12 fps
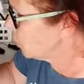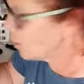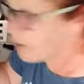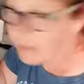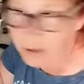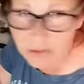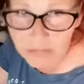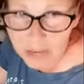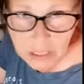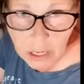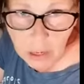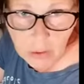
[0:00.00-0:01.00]
or even if they
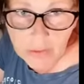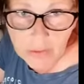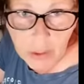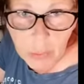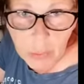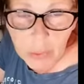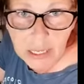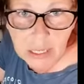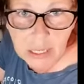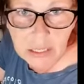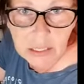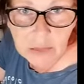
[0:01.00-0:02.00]
don't, if they want to get
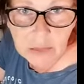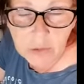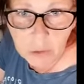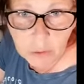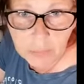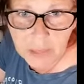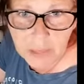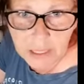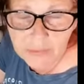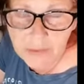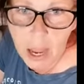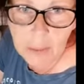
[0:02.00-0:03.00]
into the free group, that's
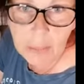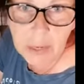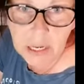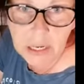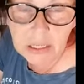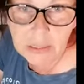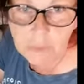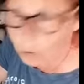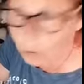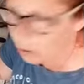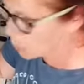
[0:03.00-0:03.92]
fine. But it is for